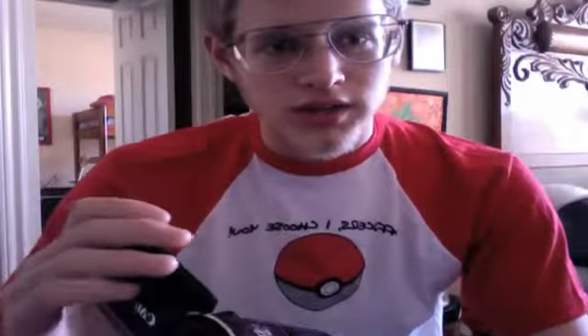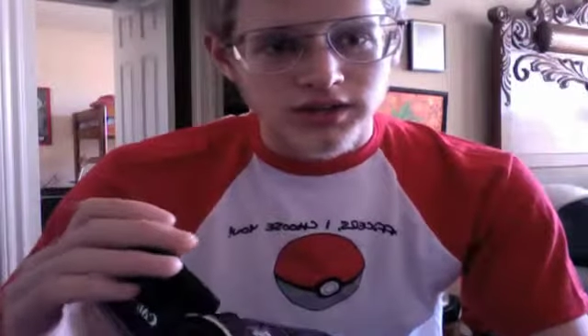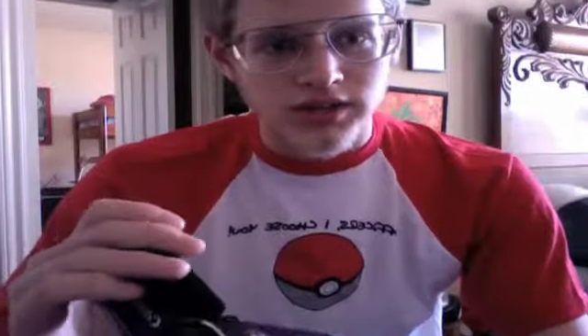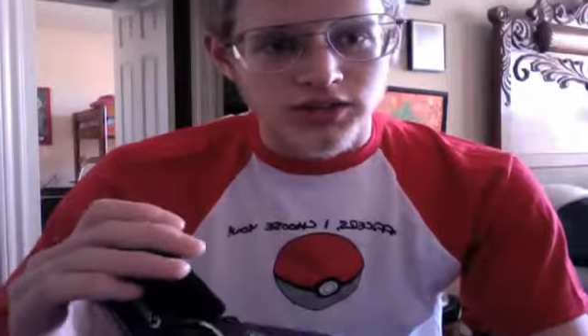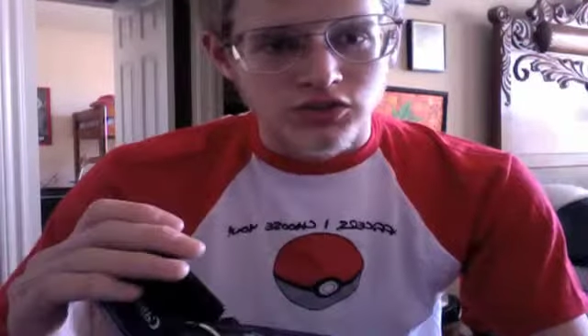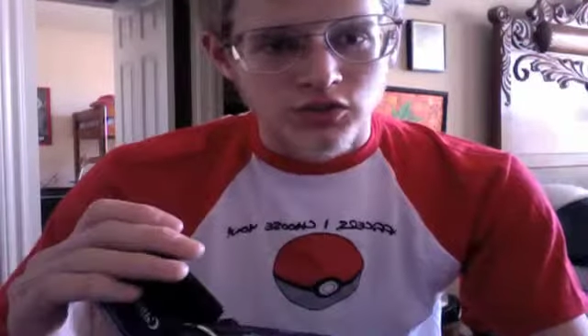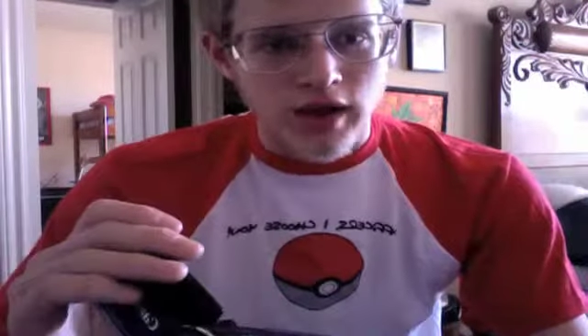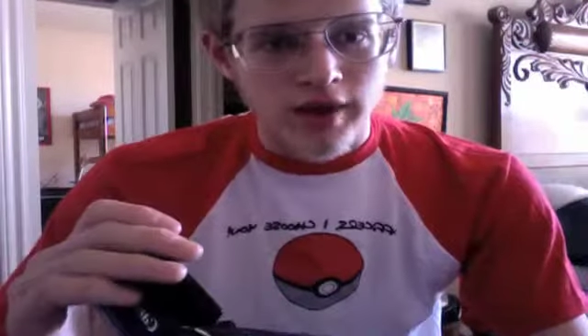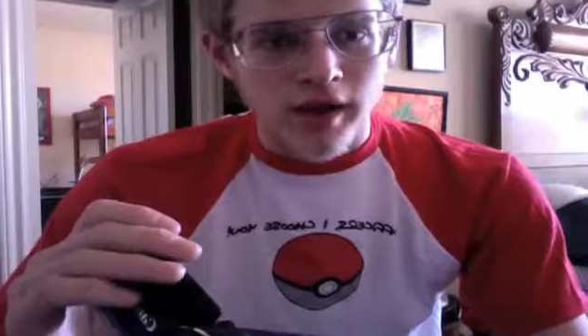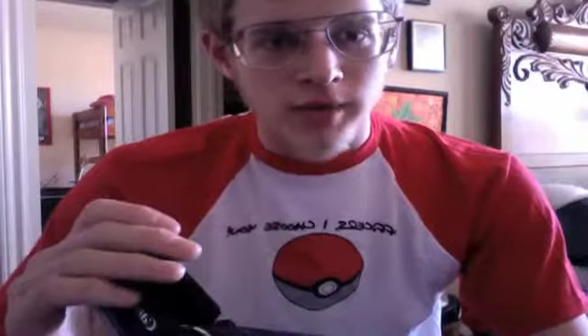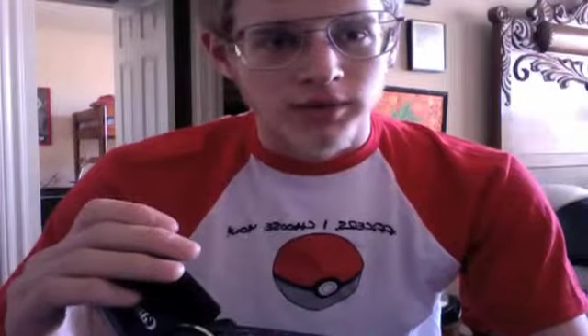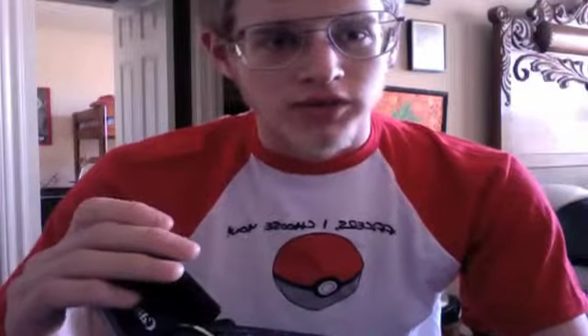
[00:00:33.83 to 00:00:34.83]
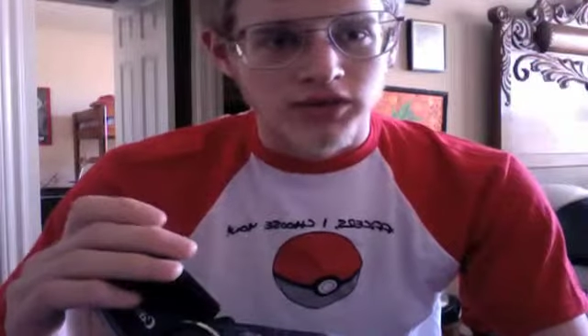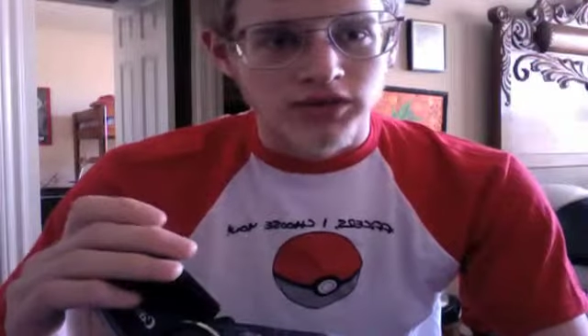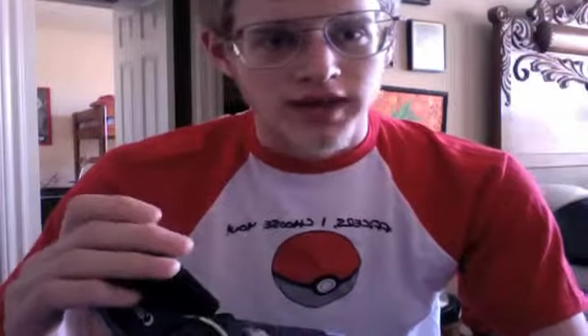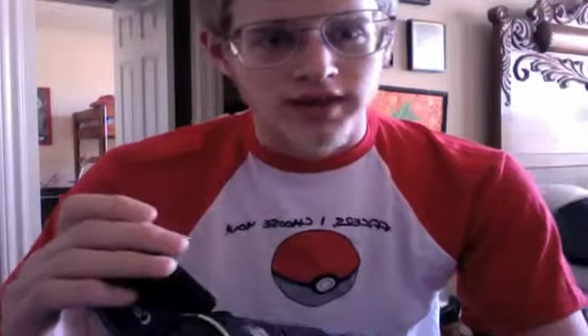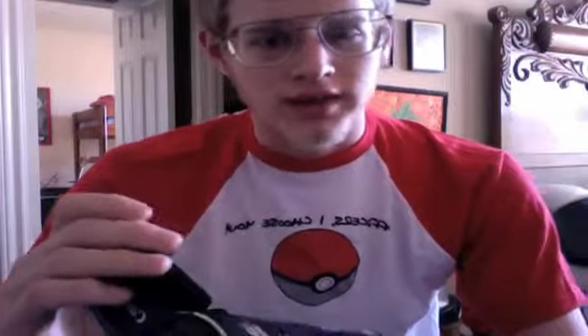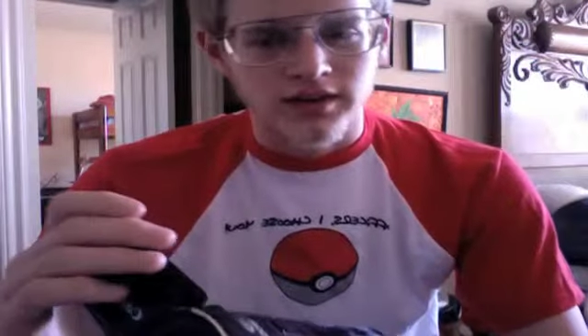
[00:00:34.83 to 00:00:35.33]
to describe how much
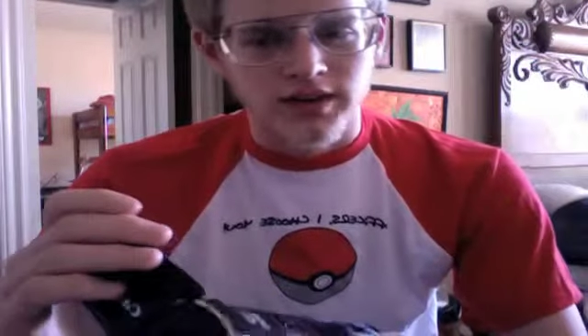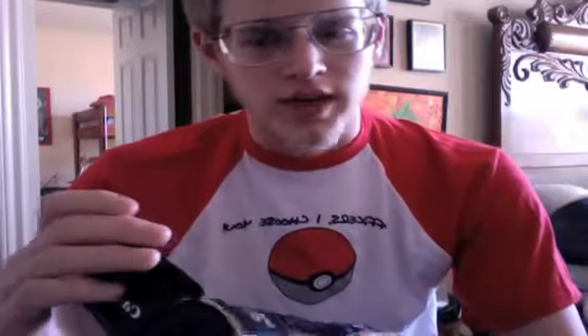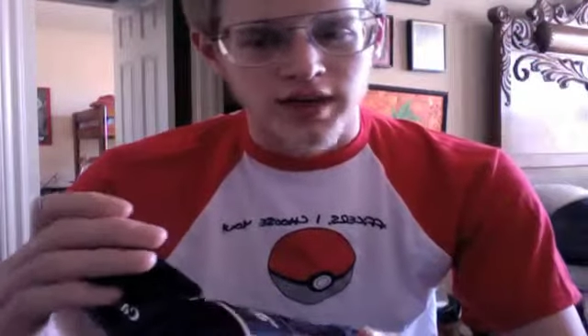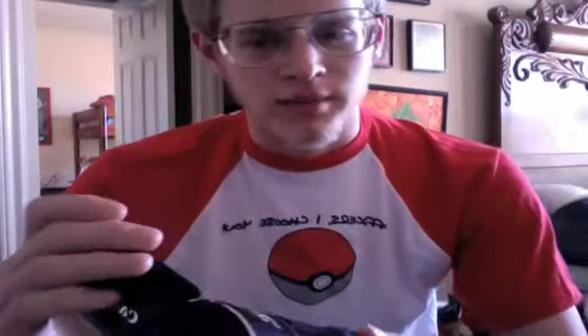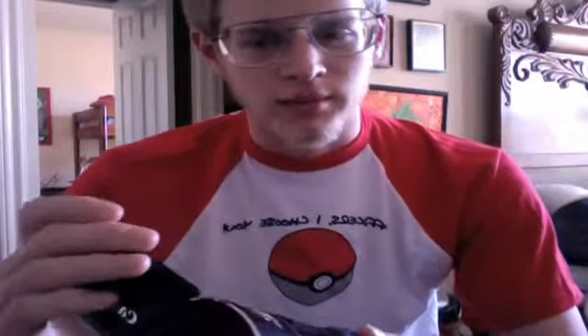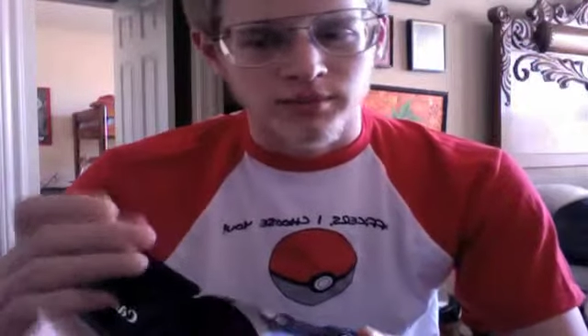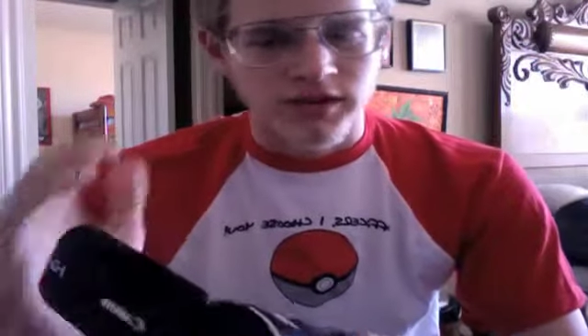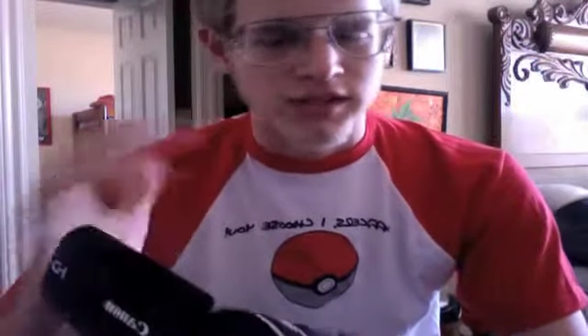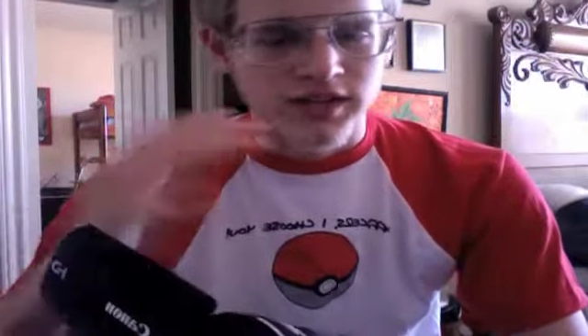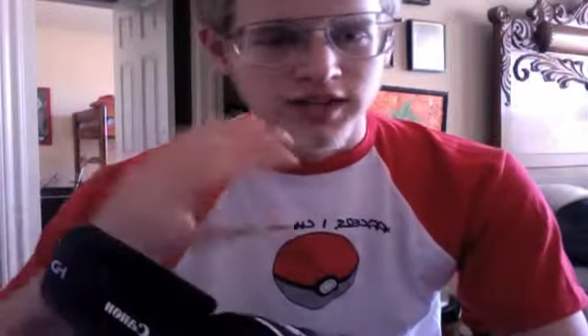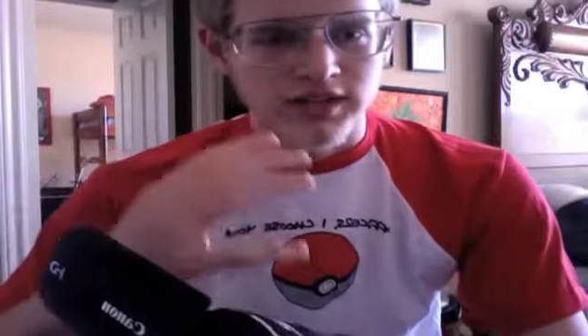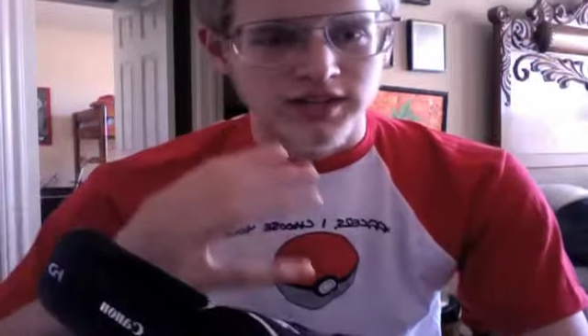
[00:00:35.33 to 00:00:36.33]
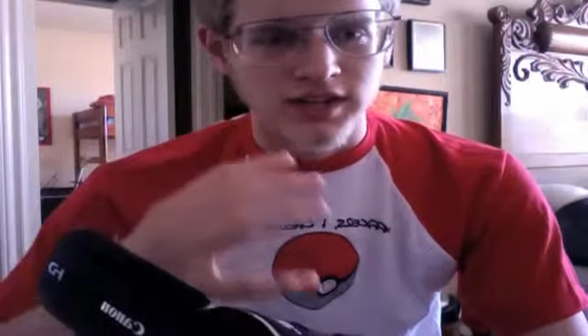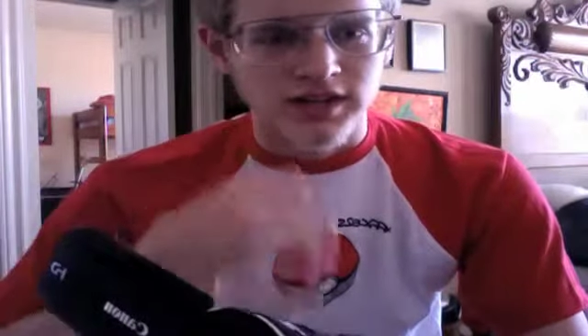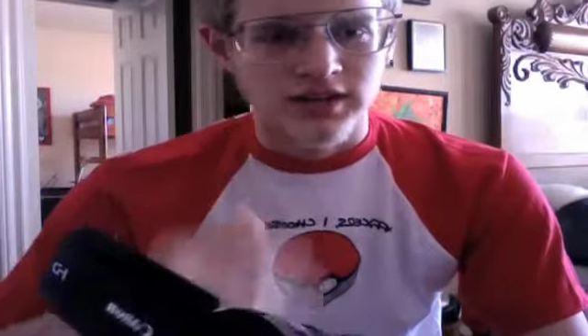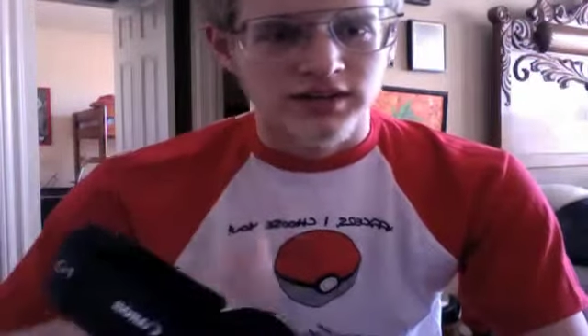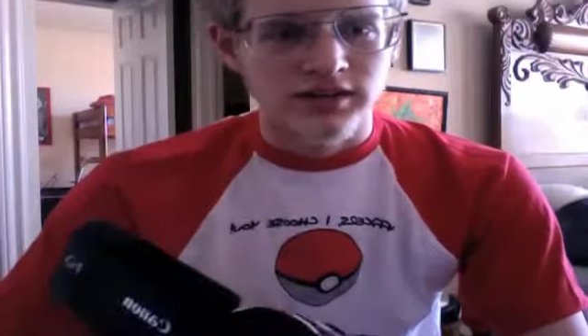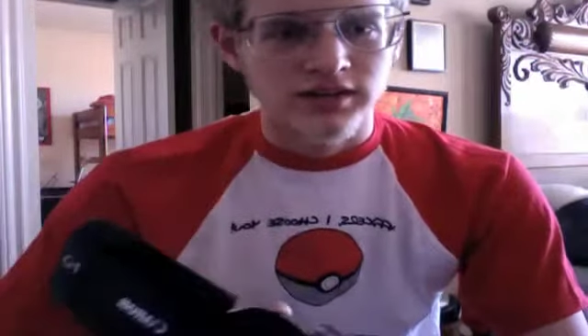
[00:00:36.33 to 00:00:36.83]
light your camera takes
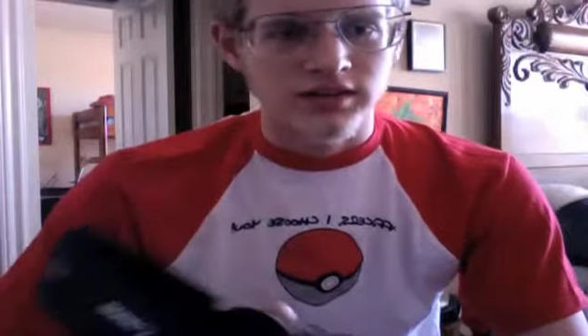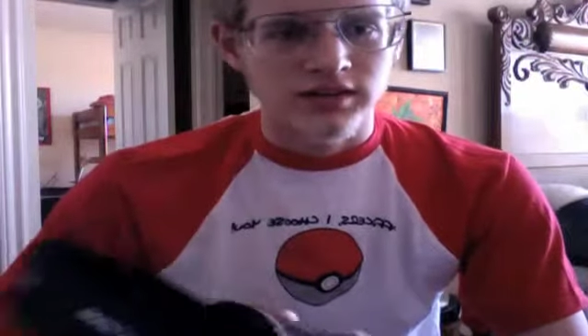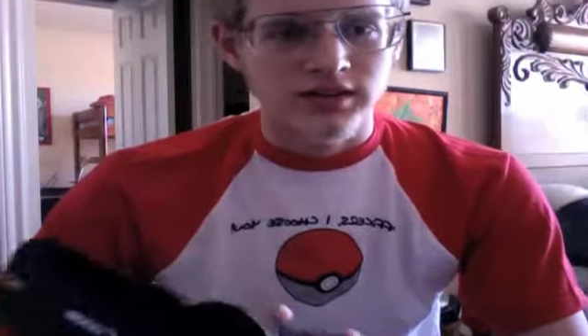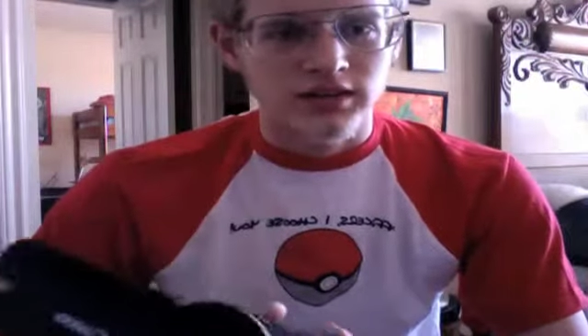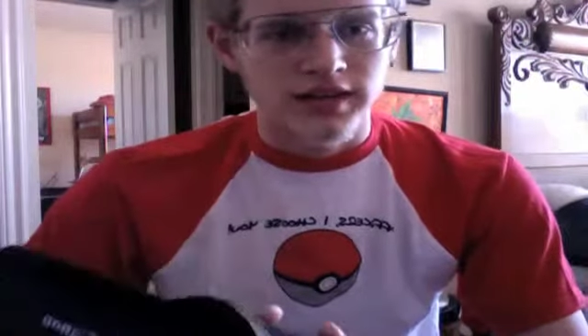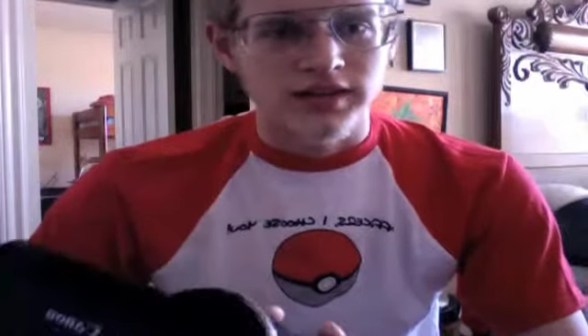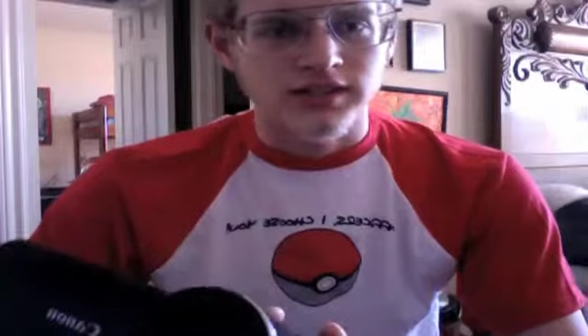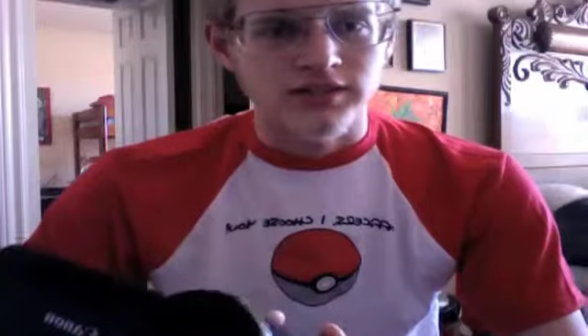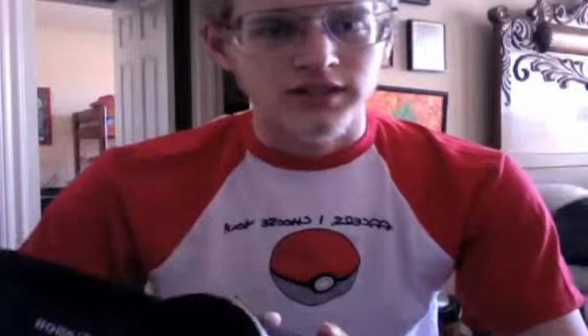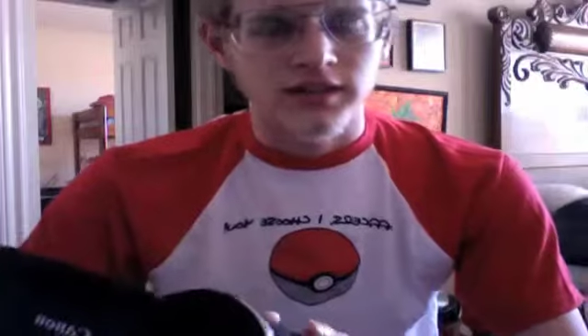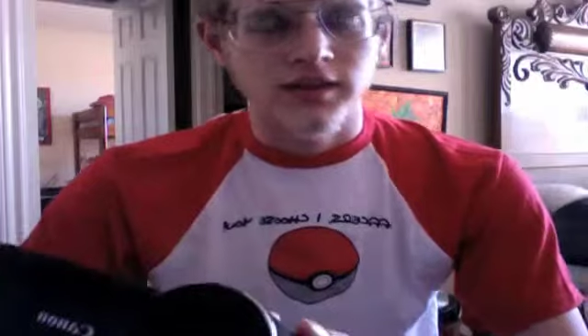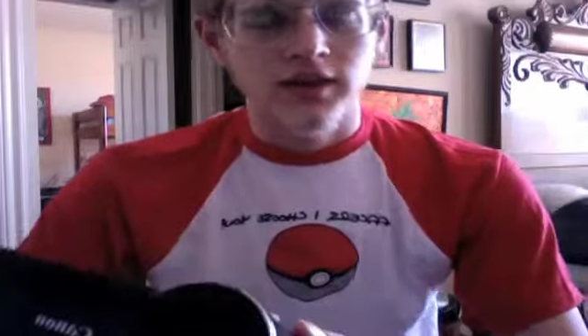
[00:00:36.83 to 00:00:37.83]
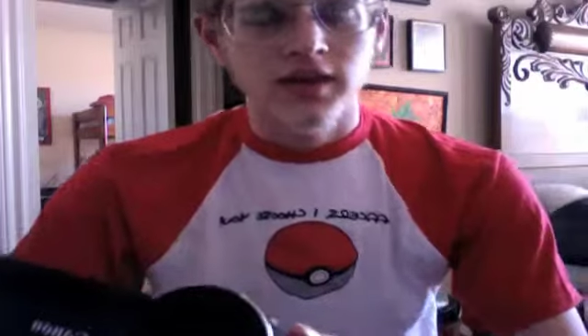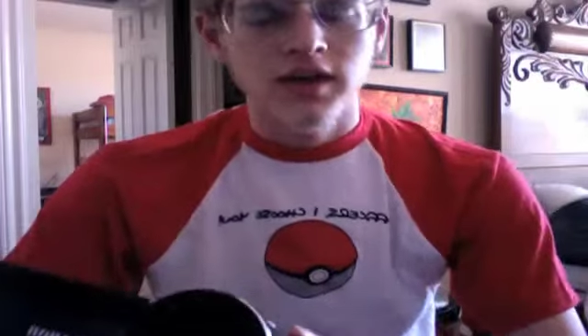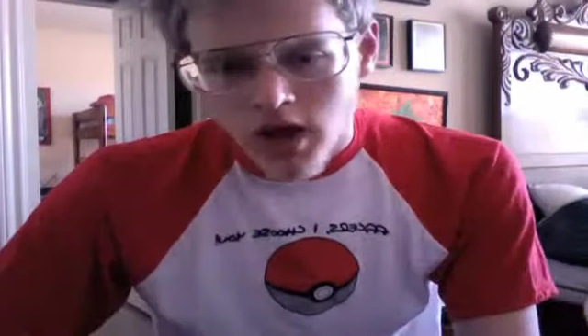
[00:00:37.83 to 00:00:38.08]
in collectively.